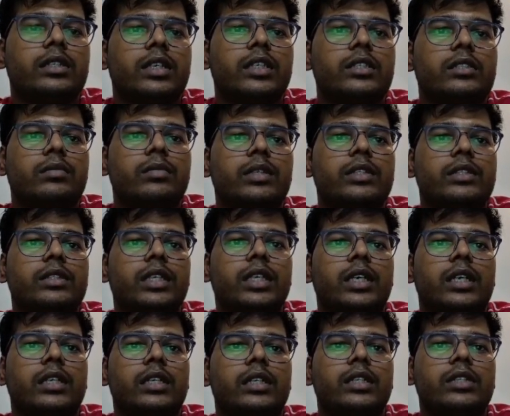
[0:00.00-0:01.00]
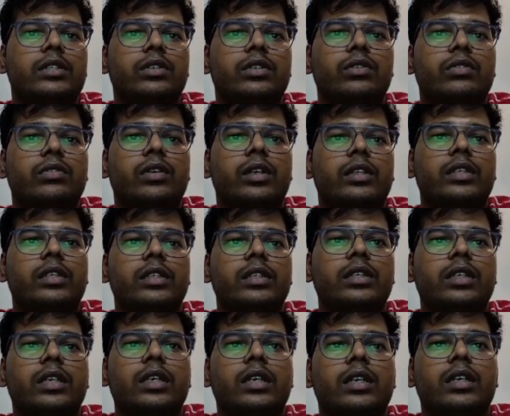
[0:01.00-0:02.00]
customers, and it is low for the
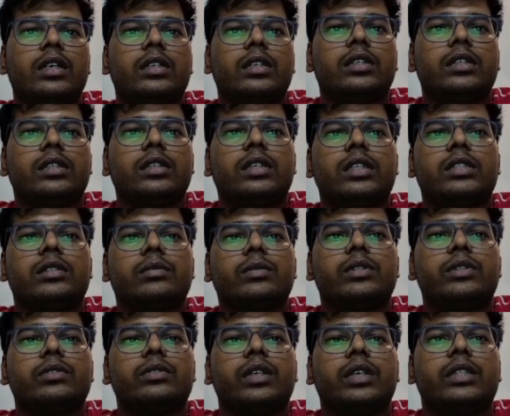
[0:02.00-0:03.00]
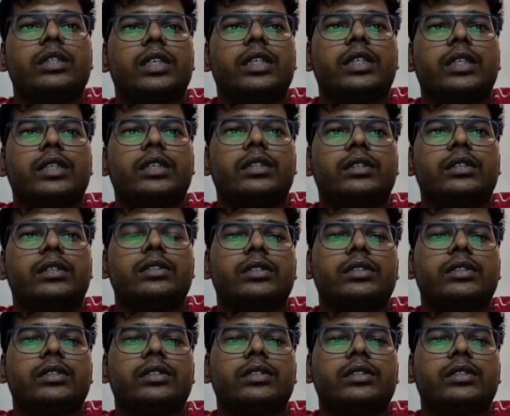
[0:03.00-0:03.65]
customers who are churning